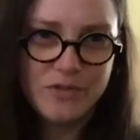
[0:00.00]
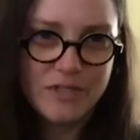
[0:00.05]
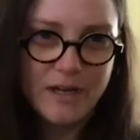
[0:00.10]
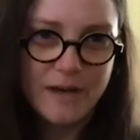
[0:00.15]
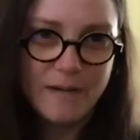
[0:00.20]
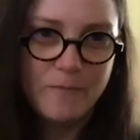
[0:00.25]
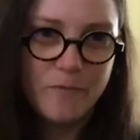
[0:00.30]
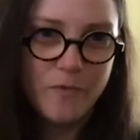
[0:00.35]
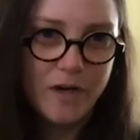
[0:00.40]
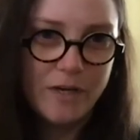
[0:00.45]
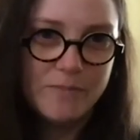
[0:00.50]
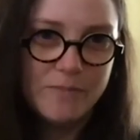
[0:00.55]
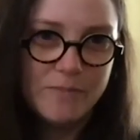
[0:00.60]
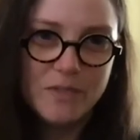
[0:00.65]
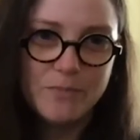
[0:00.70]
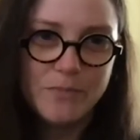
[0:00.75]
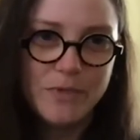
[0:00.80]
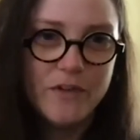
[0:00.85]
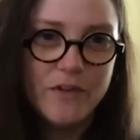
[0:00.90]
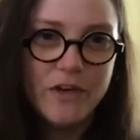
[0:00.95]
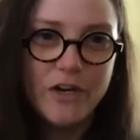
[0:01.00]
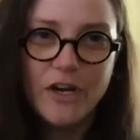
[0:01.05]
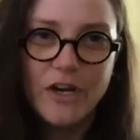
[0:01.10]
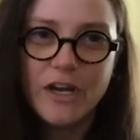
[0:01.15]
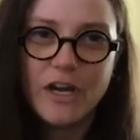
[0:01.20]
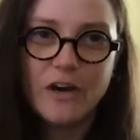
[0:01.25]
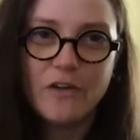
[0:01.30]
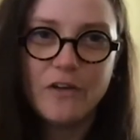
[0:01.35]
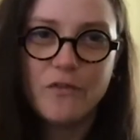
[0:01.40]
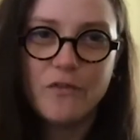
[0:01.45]
timeframes and be very
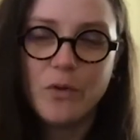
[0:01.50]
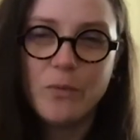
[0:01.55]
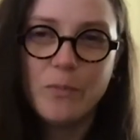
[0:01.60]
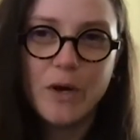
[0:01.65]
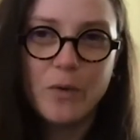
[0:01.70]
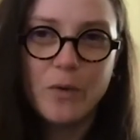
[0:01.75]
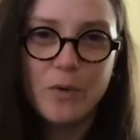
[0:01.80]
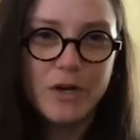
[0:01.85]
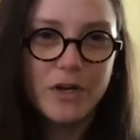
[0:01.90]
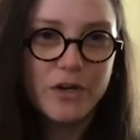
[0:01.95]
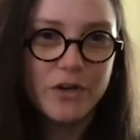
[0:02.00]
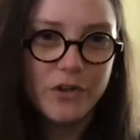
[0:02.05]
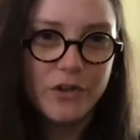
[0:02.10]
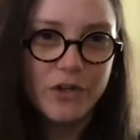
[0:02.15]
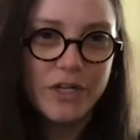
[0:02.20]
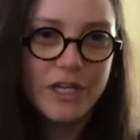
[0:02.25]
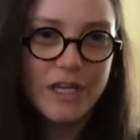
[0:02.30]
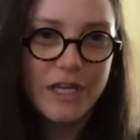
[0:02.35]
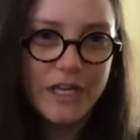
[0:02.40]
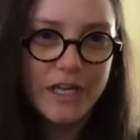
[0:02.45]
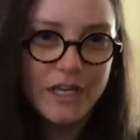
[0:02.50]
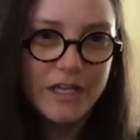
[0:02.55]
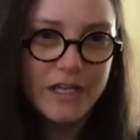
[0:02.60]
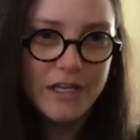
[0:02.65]
careful about what you're looking at.